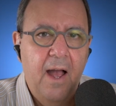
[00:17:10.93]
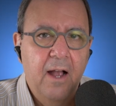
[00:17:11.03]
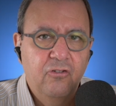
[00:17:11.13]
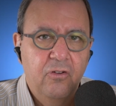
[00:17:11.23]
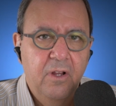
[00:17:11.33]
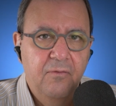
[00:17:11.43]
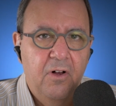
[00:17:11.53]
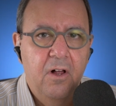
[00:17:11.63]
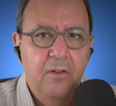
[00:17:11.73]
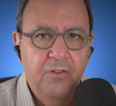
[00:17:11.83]
actually
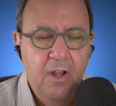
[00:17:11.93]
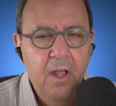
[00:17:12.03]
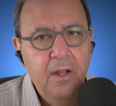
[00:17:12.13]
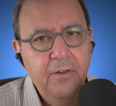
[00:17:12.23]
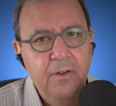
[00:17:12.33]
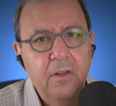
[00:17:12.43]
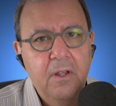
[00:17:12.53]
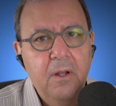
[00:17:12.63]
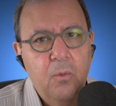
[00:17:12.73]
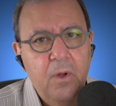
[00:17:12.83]
involved
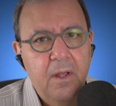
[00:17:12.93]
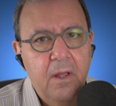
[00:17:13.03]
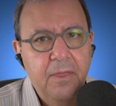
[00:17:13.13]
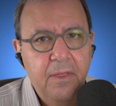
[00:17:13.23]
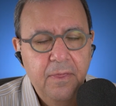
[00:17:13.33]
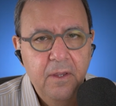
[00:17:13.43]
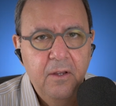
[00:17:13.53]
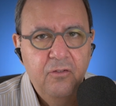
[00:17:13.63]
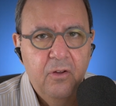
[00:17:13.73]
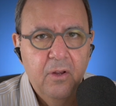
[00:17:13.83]
dealing with
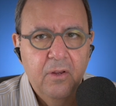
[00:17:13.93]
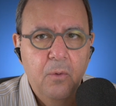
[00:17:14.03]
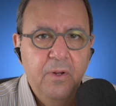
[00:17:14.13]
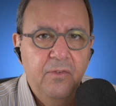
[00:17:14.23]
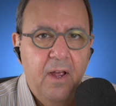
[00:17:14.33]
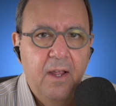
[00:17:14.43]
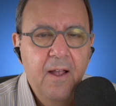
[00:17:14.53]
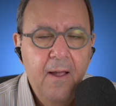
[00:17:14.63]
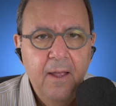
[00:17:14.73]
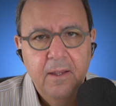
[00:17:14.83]
these, can we
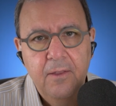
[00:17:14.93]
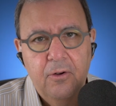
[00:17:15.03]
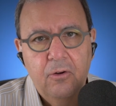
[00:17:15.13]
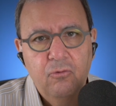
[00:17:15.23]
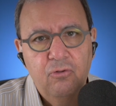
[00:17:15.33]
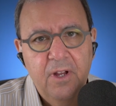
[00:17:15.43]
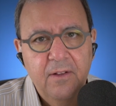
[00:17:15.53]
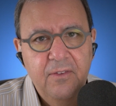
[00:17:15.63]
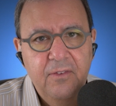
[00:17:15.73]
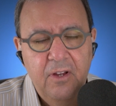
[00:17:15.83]
say, either
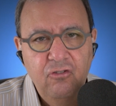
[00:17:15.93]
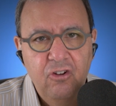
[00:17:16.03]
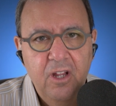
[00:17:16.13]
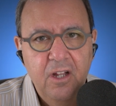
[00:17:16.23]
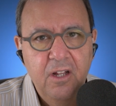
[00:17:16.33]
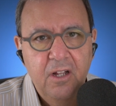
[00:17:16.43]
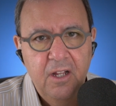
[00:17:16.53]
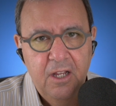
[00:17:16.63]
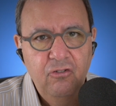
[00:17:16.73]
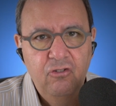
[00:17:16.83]
transition
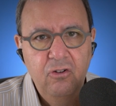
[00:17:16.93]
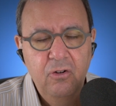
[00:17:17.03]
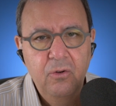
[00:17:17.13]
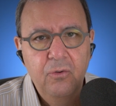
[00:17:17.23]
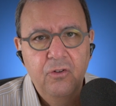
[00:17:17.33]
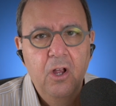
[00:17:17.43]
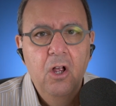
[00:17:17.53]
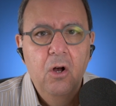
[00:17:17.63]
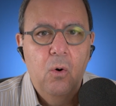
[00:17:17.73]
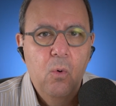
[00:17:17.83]
issues
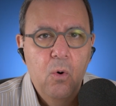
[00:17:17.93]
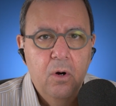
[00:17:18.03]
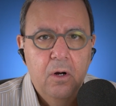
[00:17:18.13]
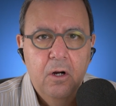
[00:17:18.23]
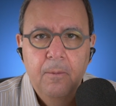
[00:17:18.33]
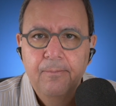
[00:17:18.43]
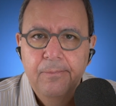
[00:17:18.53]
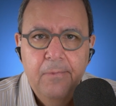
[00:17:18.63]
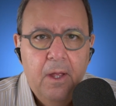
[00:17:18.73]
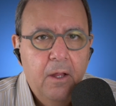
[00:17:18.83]
or
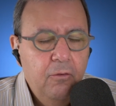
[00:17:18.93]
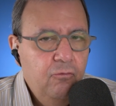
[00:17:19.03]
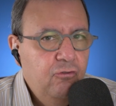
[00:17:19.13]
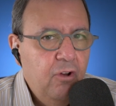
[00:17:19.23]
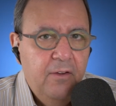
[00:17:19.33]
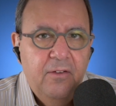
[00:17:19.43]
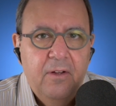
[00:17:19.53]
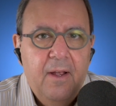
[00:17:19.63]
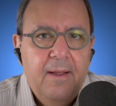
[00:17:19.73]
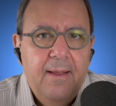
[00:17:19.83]

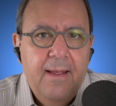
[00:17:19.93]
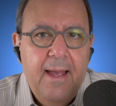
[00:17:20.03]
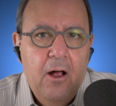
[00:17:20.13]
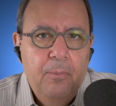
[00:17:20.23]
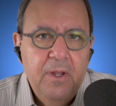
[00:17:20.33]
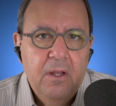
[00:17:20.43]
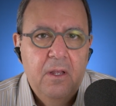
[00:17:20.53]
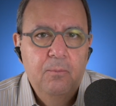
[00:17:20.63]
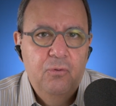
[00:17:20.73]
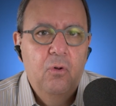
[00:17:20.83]
just helping
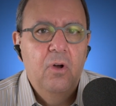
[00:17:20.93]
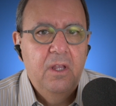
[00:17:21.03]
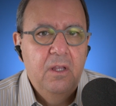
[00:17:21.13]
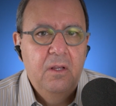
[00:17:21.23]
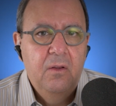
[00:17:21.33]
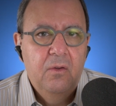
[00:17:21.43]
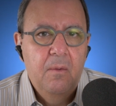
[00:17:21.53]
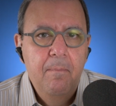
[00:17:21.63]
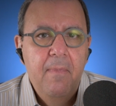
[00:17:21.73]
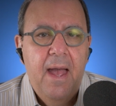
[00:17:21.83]
employees
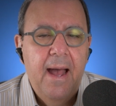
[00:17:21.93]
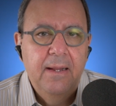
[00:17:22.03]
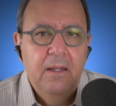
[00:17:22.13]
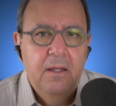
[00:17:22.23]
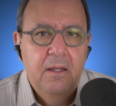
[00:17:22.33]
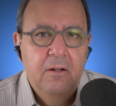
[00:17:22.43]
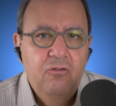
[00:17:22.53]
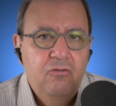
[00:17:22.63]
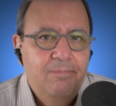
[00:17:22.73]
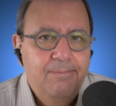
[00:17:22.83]

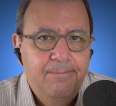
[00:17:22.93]
manage